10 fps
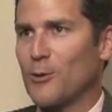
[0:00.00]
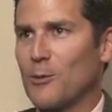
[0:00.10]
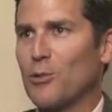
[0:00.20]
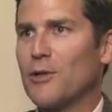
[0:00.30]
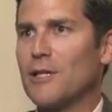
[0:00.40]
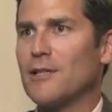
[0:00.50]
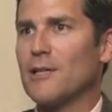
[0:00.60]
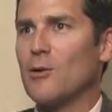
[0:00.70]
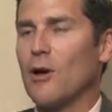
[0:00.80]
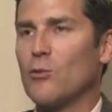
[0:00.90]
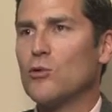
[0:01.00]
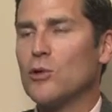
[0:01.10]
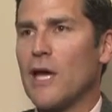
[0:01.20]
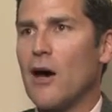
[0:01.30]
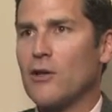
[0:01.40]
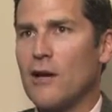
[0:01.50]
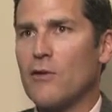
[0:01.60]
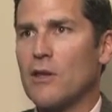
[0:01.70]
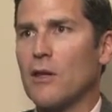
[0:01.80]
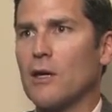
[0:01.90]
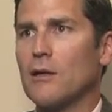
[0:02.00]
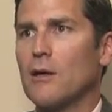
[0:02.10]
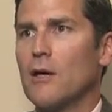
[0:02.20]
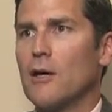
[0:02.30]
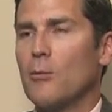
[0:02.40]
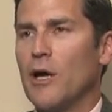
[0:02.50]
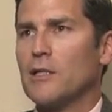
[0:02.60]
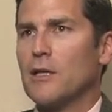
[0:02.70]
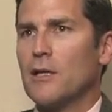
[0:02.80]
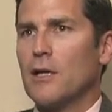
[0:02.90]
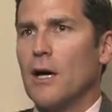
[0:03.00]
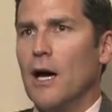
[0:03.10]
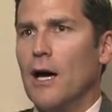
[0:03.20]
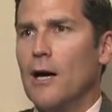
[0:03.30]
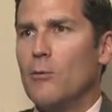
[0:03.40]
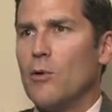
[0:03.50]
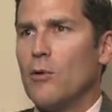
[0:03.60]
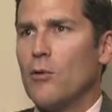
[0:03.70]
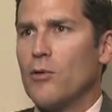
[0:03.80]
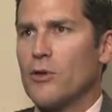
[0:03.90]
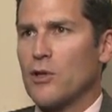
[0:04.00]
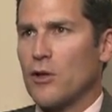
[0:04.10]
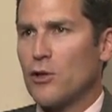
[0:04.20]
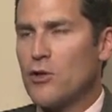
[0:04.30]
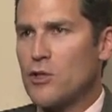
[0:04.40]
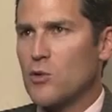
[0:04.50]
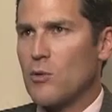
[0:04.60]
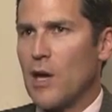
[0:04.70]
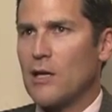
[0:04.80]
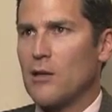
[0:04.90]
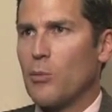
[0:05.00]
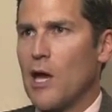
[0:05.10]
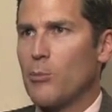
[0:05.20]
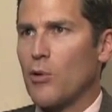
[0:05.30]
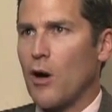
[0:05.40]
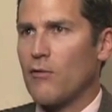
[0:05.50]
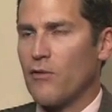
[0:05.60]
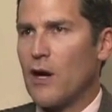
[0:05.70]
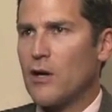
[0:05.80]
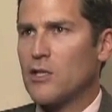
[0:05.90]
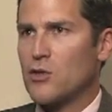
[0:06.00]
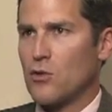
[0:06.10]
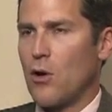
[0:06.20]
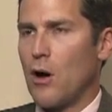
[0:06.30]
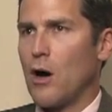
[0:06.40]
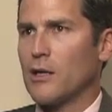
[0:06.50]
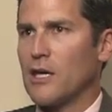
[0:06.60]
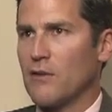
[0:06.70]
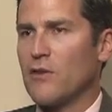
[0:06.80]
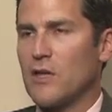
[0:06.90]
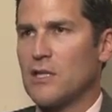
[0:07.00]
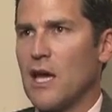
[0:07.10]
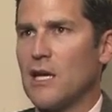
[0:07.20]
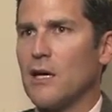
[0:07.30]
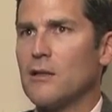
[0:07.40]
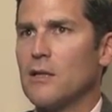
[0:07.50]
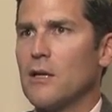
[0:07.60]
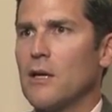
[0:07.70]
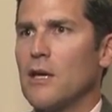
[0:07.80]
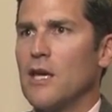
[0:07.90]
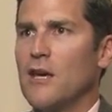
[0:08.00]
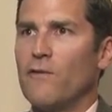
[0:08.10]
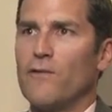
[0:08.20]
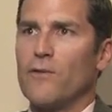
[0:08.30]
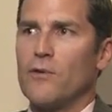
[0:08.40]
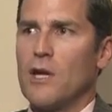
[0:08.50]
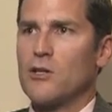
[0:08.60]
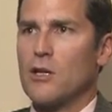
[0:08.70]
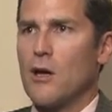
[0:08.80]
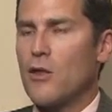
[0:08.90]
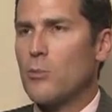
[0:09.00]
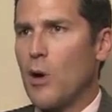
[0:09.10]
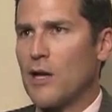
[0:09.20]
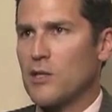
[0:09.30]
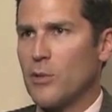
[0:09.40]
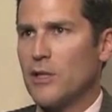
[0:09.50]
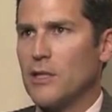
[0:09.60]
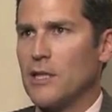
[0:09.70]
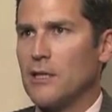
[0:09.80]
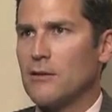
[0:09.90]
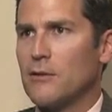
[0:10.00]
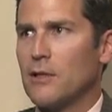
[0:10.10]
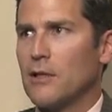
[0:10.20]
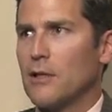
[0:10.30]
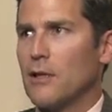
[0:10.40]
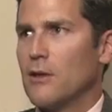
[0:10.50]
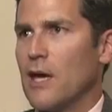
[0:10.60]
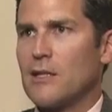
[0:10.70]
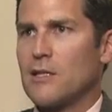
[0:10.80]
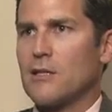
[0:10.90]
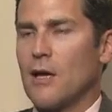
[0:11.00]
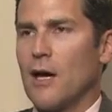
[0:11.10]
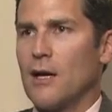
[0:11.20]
completely ruled out everything. But the conclusions we made in the paper are very strong given the data. If there's another possibility, that's